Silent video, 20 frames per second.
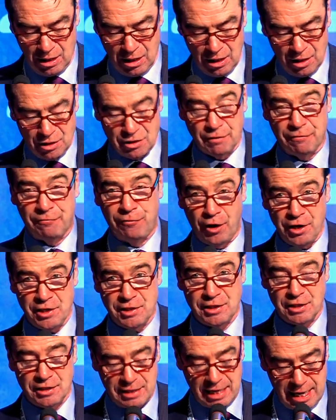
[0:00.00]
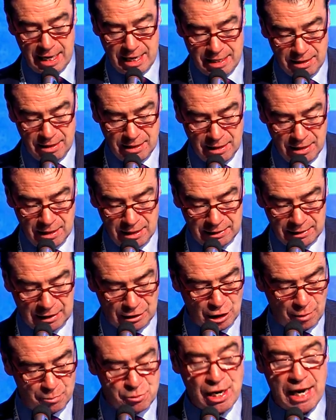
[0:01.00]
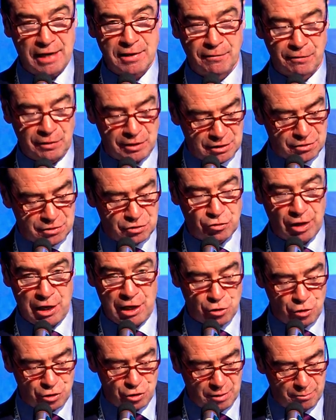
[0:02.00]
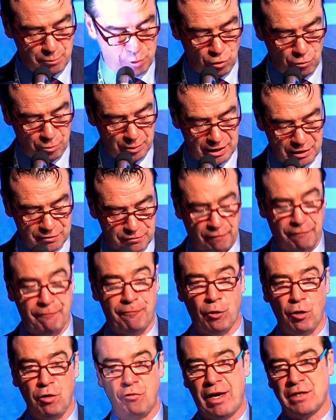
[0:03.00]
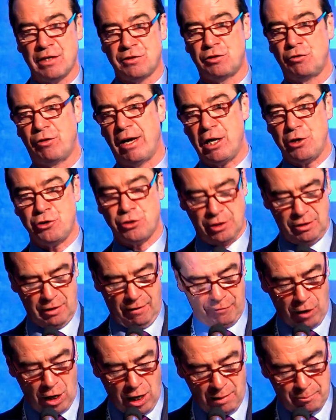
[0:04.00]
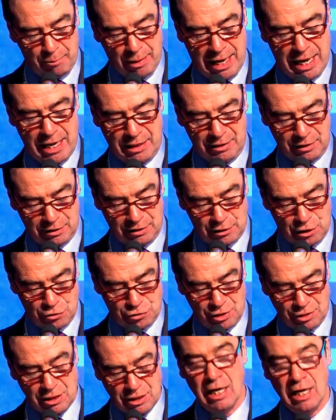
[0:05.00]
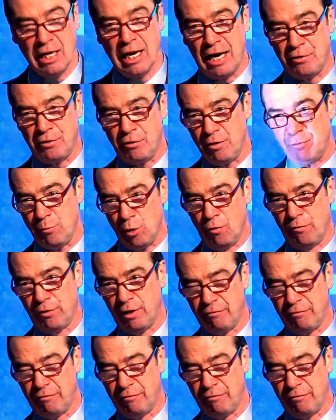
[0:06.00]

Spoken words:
Suffice to say that the objective of this trade union movement is for full restoration of all pay and conditions and the removal of